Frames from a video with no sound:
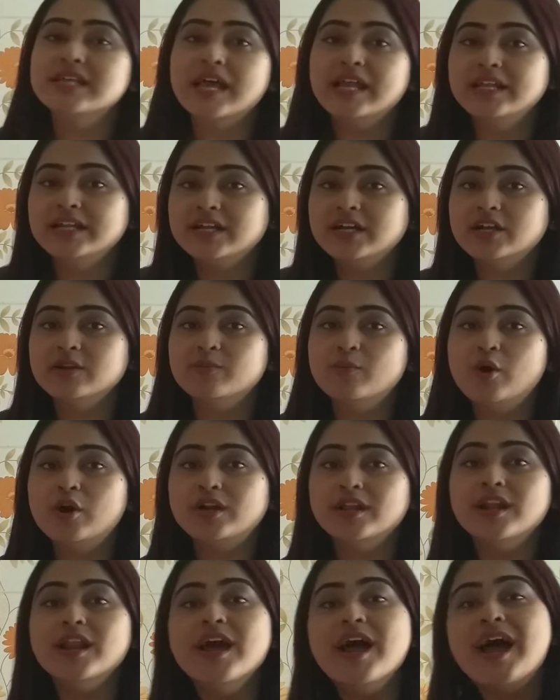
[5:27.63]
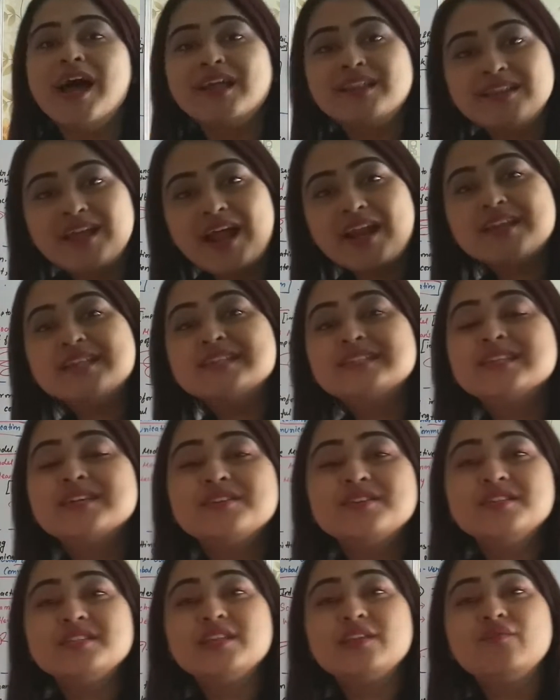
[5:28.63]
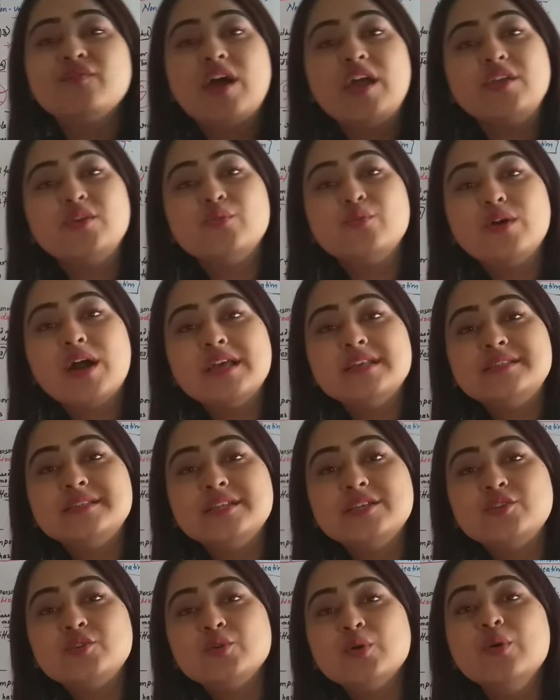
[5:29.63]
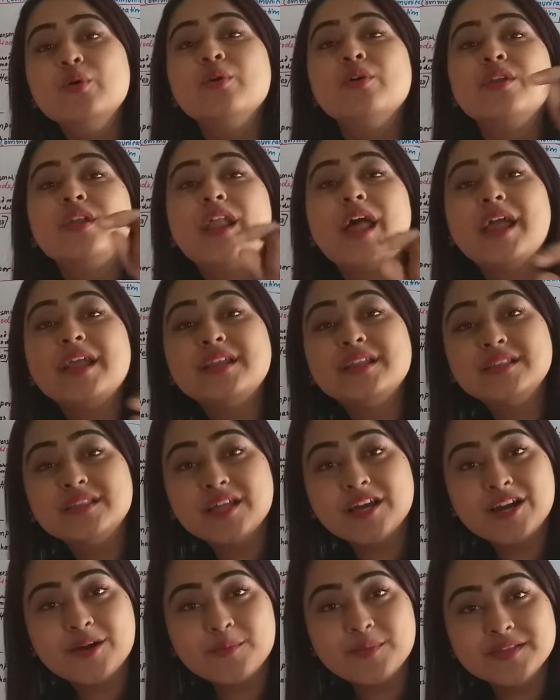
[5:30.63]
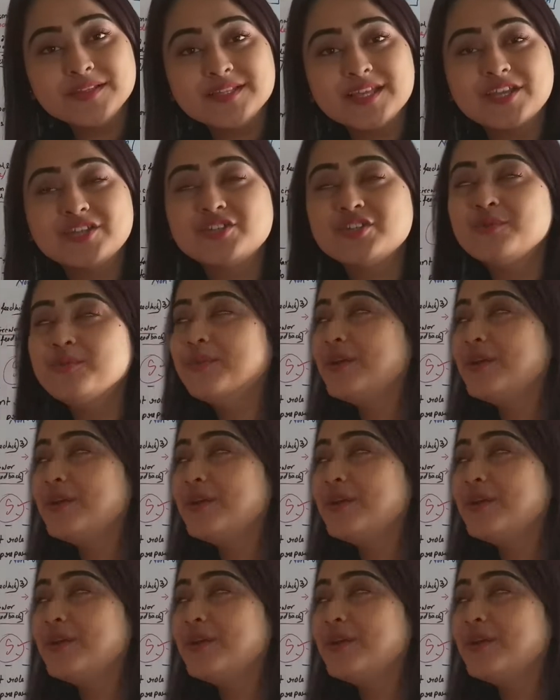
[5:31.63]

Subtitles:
helical model, and that is the reason why you guys need to write in the comment section